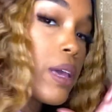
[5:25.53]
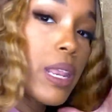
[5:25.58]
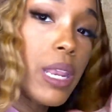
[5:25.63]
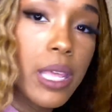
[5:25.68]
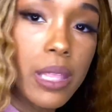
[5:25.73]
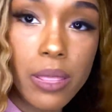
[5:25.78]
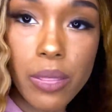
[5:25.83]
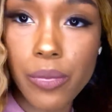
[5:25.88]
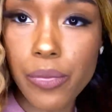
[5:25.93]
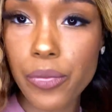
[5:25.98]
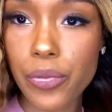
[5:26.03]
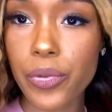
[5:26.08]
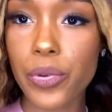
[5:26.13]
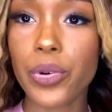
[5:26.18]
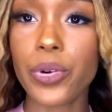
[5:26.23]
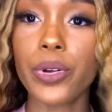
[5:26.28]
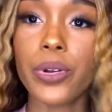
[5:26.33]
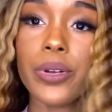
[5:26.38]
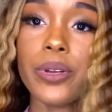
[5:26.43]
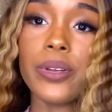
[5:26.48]
in the
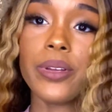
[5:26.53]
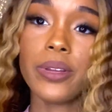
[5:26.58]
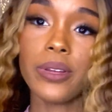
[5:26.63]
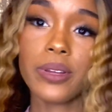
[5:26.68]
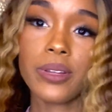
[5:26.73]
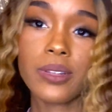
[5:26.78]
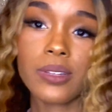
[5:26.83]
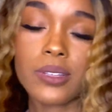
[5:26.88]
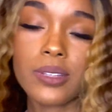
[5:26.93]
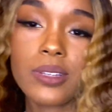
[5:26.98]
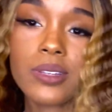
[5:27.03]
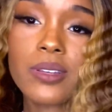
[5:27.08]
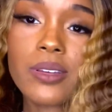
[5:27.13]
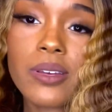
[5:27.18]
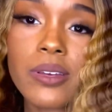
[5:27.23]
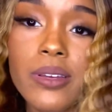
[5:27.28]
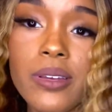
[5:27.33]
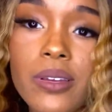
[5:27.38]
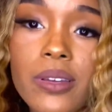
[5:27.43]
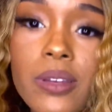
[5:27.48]
front
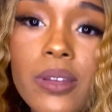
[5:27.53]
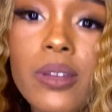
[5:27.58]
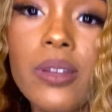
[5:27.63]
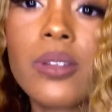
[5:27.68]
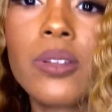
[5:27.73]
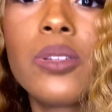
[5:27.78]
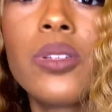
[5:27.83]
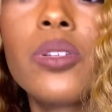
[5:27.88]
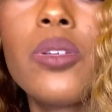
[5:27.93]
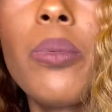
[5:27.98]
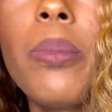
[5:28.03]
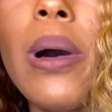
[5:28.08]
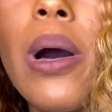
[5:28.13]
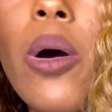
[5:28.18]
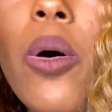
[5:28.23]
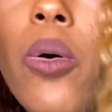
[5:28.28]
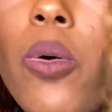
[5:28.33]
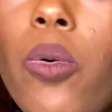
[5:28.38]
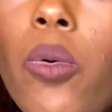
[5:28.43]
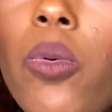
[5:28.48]
to about
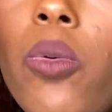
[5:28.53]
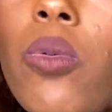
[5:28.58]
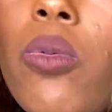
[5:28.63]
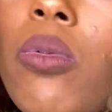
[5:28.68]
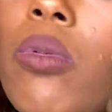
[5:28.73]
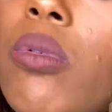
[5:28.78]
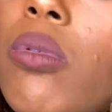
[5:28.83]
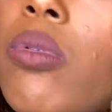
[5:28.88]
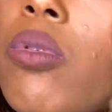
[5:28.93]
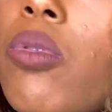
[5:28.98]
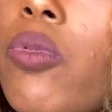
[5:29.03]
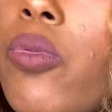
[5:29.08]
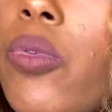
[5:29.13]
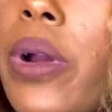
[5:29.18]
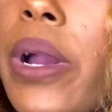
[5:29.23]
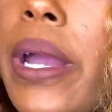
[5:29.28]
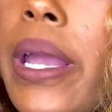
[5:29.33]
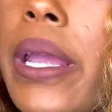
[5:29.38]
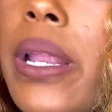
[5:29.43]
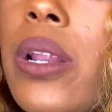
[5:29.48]

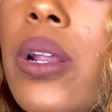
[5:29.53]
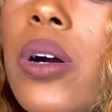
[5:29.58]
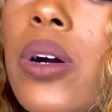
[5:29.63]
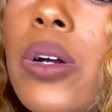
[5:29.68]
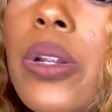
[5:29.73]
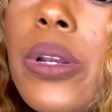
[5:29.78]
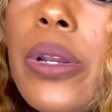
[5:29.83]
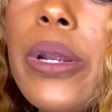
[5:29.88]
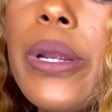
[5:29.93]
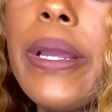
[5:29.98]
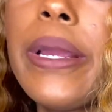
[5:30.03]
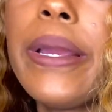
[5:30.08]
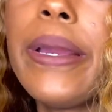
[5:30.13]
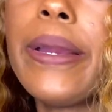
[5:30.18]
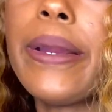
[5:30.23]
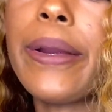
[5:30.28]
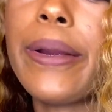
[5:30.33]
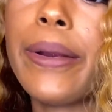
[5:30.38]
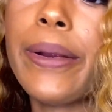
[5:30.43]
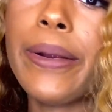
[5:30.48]
right under
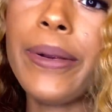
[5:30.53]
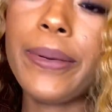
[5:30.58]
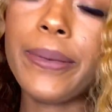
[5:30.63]
here.